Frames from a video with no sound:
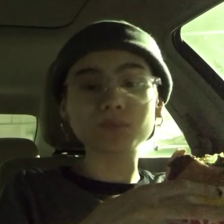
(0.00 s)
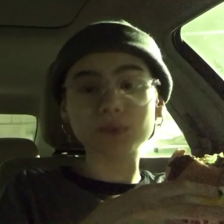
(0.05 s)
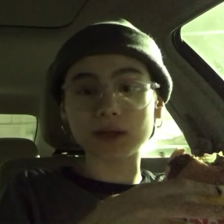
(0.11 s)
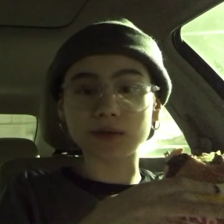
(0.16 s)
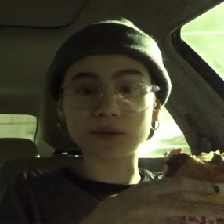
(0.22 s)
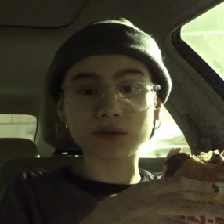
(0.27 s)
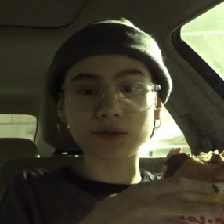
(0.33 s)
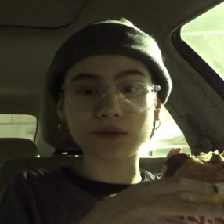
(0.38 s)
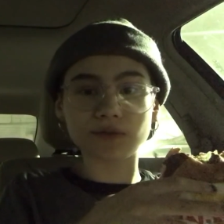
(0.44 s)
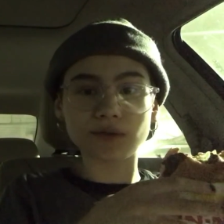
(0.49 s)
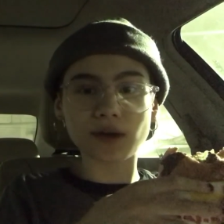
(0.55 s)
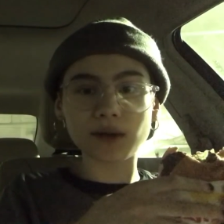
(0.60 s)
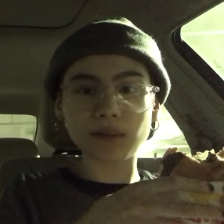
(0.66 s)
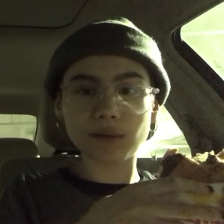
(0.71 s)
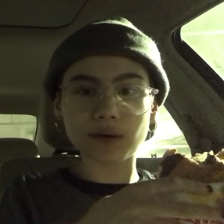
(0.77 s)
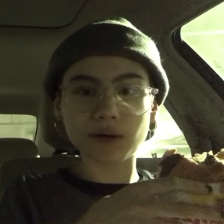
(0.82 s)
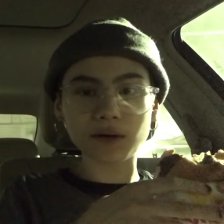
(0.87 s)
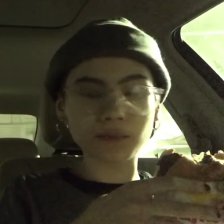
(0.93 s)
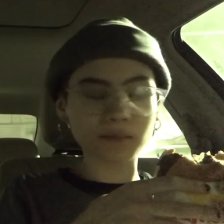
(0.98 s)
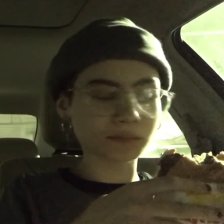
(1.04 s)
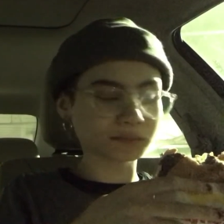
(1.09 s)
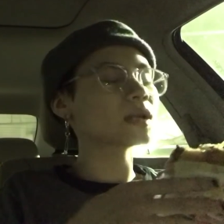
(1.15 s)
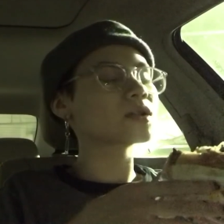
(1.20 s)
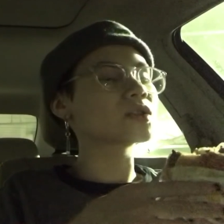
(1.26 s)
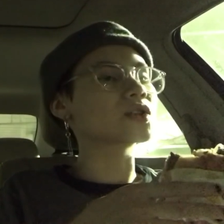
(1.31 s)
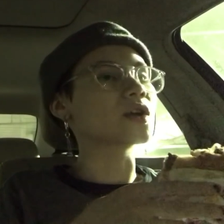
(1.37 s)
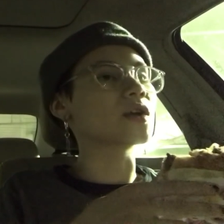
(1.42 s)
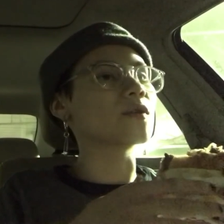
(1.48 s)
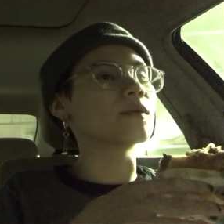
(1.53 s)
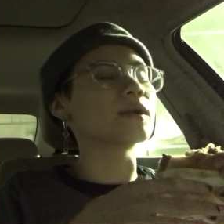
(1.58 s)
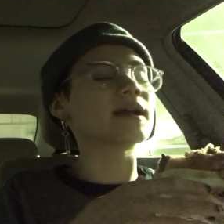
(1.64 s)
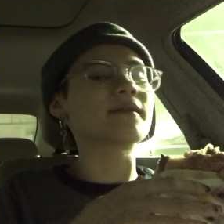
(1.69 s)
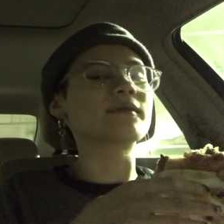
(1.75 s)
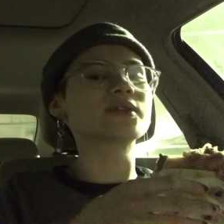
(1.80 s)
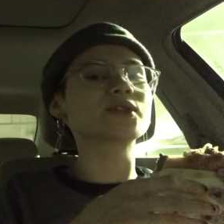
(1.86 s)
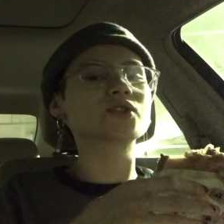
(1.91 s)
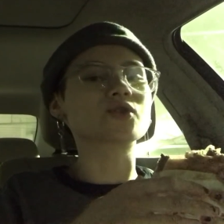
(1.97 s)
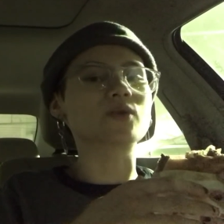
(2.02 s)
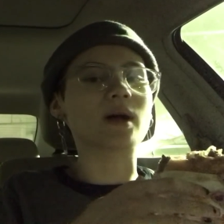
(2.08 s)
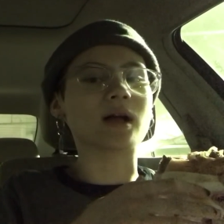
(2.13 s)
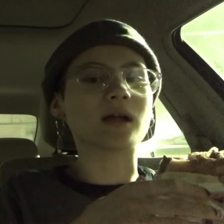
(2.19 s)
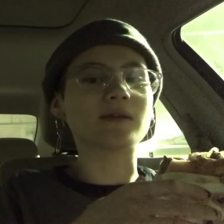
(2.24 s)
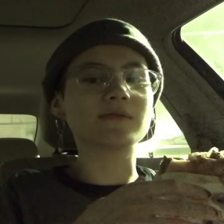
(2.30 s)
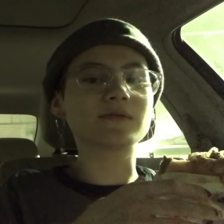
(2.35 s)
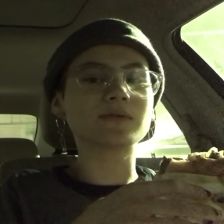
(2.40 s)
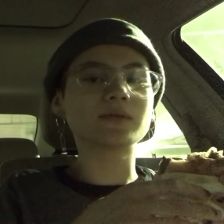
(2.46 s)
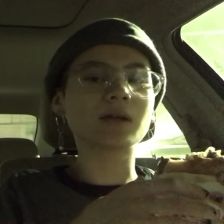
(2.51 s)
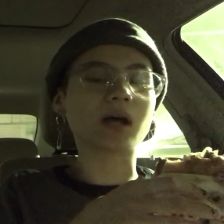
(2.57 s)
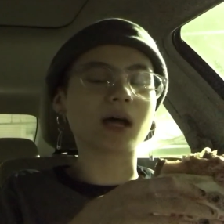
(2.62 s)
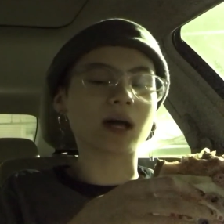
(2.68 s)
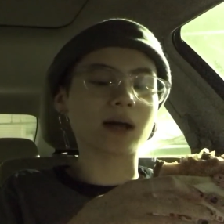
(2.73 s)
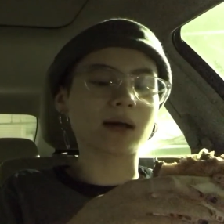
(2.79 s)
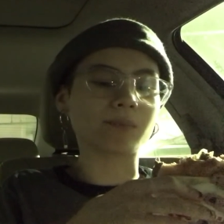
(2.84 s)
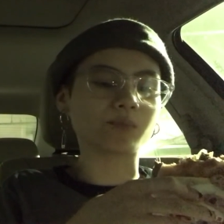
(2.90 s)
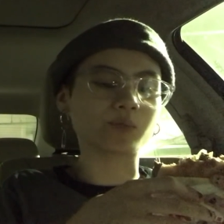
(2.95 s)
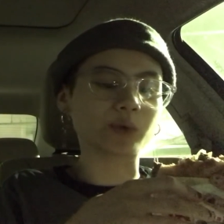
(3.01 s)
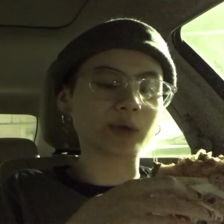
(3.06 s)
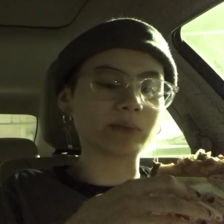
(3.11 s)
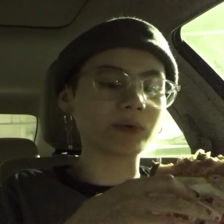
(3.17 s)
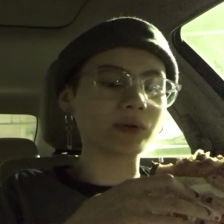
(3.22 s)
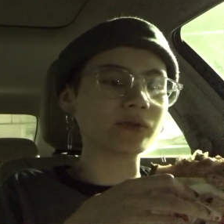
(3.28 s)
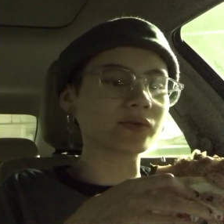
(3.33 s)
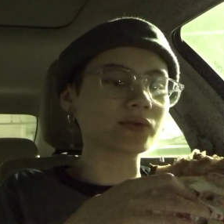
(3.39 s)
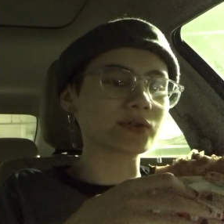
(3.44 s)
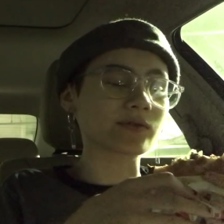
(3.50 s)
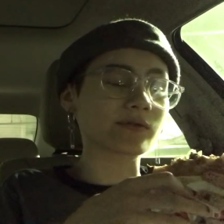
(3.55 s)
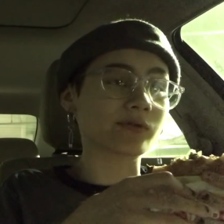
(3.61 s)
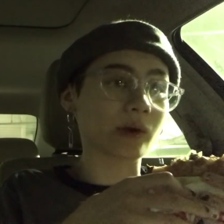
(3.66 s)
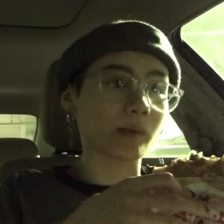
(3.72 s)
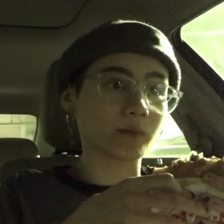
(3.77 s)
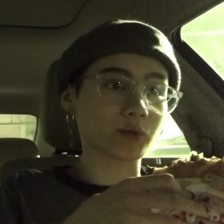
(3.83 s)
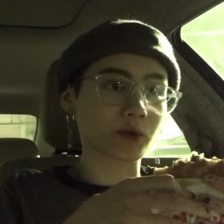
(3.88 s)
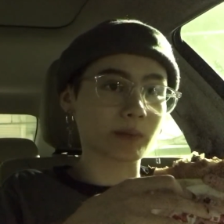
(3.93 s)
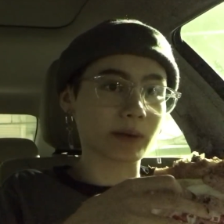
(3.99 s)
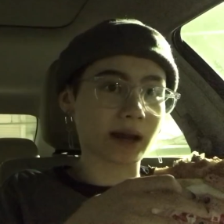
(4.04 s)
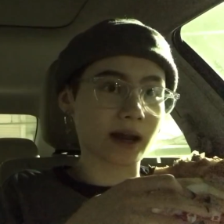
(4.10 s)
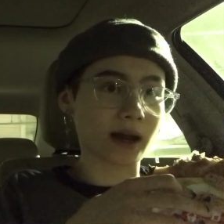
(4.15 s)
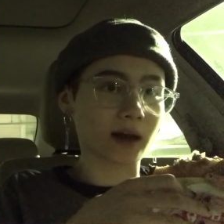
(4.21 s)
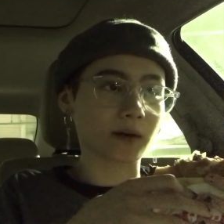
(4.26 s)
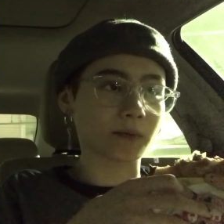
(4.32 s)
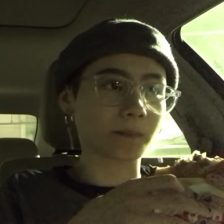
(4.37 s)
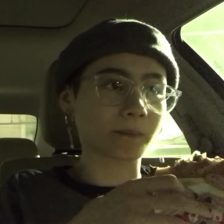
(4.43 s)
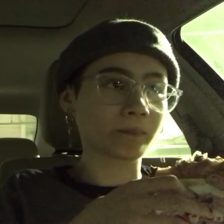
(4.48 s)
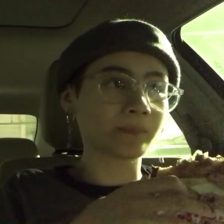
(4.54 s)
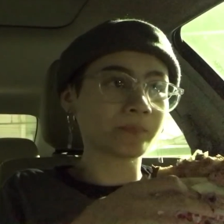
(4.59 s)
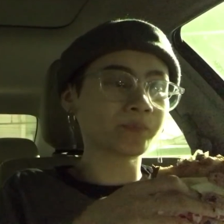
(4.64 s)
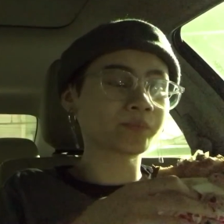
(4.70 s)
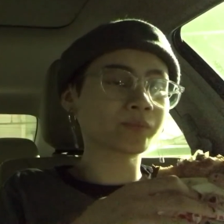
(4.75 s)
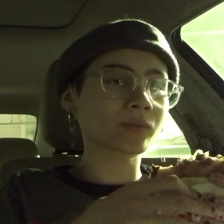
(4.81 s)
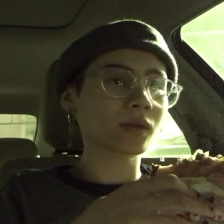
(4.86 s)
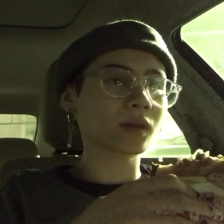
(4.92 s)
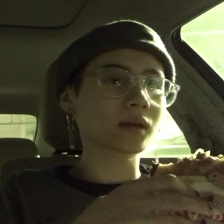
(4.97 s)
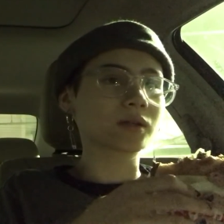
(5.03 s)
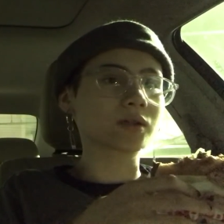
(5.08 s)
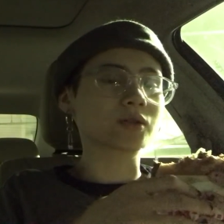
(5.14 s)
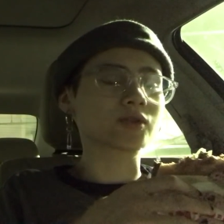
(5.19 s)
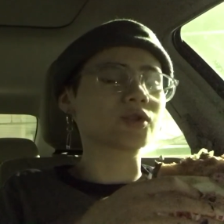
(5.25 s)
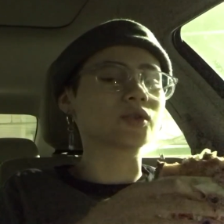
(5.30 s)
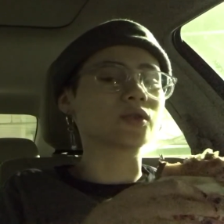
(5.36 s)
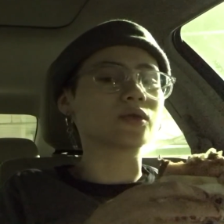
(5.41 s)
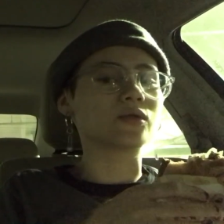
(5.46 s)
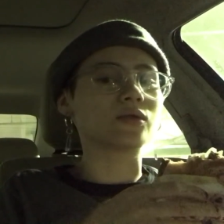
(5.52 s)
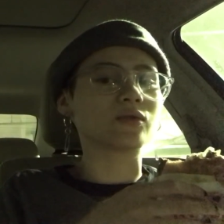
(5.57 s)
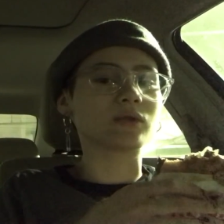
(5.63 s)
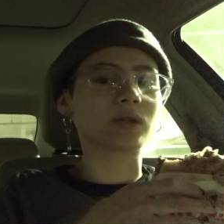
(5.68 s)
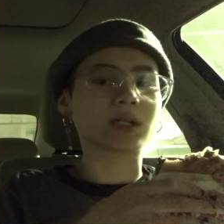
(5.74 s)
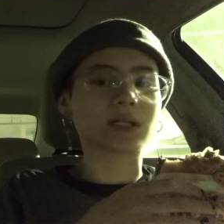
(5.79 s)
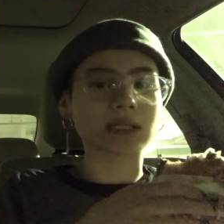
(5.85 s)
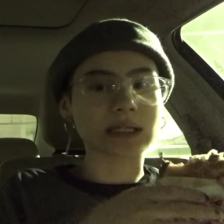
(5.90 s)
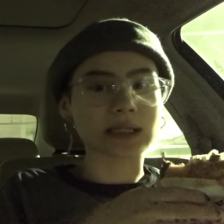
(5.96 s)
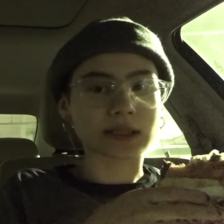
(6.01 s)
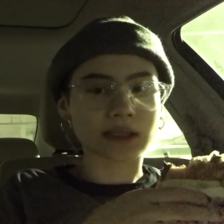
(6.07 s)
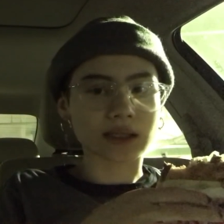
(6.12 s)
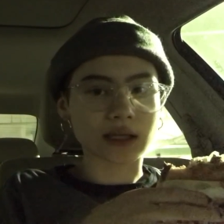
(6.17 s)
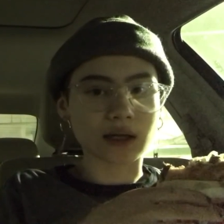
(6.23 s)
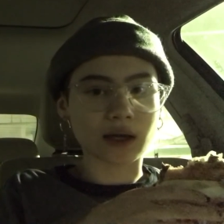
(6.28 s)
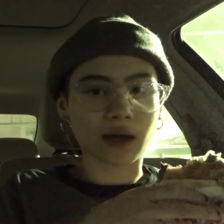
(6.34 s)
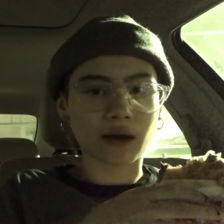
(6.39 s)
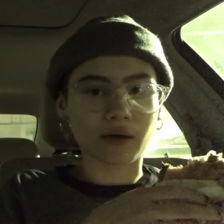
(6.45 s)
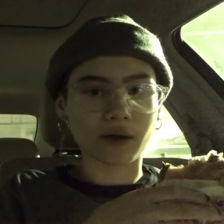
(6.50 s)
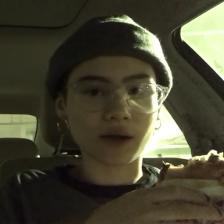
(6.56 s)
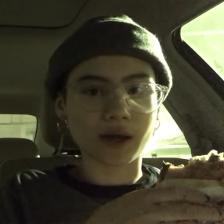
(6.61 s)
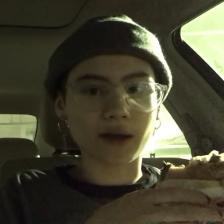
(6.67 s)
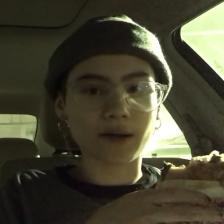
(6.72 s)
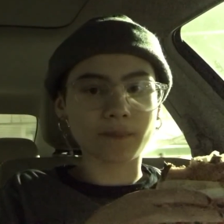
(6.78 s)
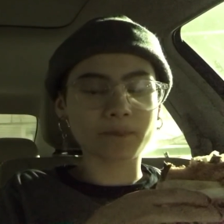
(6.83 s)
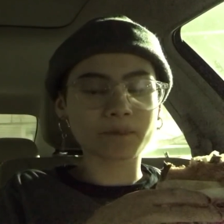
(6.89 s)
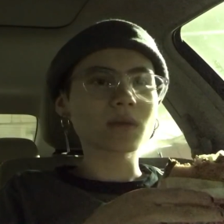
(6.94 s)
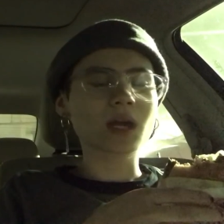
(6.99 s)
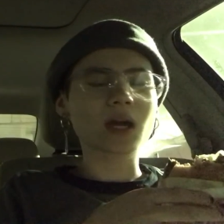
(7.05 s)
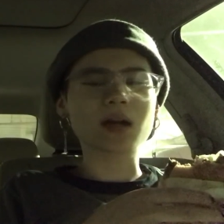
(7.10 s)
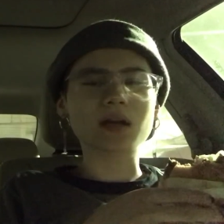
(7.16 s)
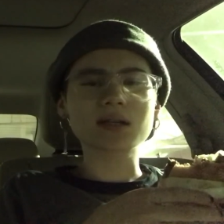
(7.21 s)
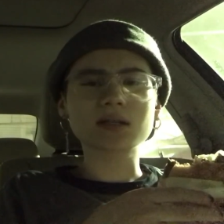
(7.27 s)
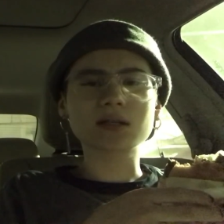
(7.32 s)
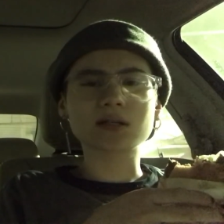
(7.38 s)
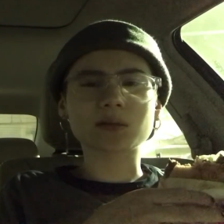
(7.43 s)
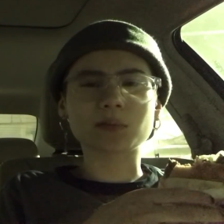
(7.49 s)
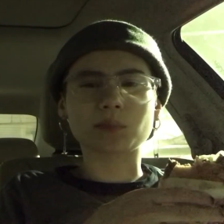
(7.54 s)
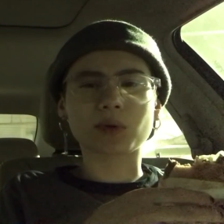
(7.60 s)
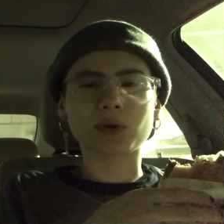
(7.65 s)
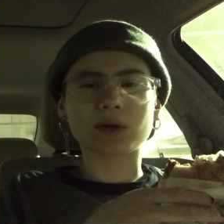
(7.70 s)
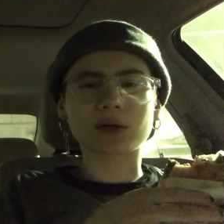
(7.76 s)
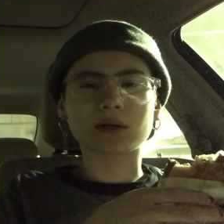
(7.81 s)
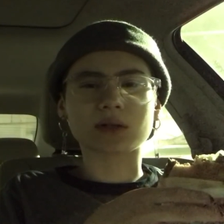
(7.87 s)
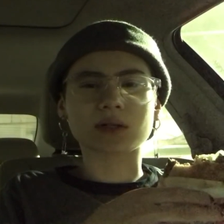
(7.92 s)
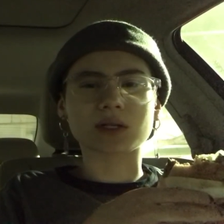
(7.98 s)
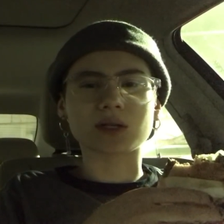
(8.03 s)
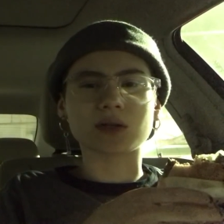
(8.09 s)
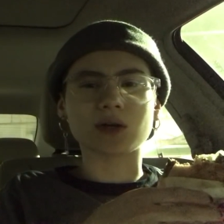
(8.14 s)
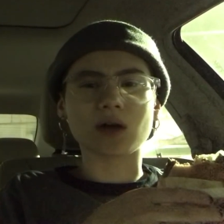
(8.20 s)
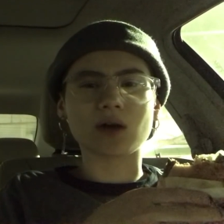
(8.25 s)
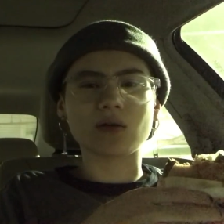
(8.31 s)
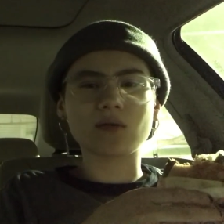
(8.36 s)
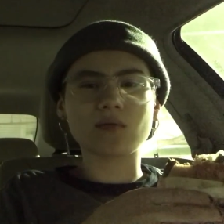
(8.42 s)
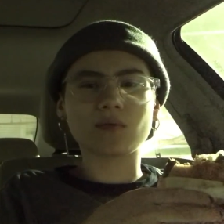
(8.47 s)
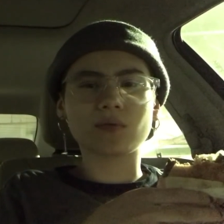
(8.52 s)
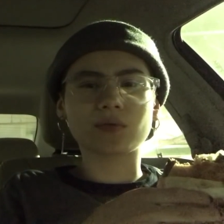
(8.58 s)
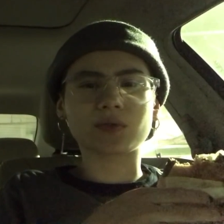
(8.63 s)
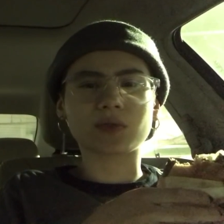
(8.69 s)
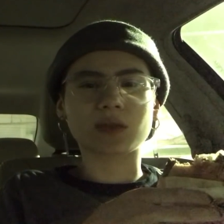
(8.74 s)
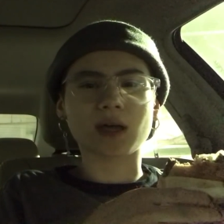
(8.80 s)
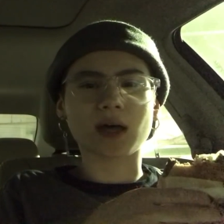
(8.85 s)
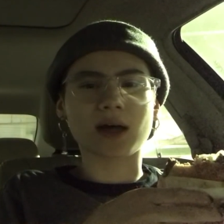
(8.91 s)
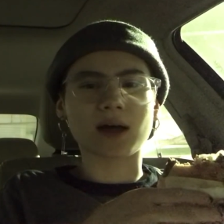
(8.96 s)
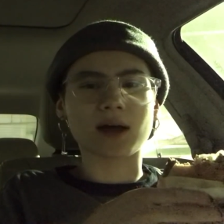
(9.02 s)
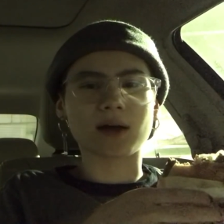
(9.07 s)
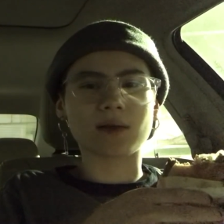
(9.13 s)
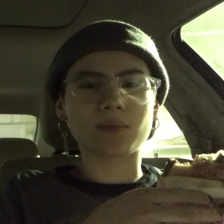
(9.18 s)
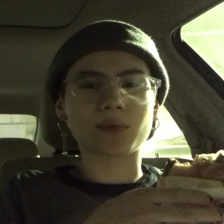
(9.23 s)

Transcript: Extra fiber. So when I was 12, we moved from Japan to the DC area. I guess it's important to note that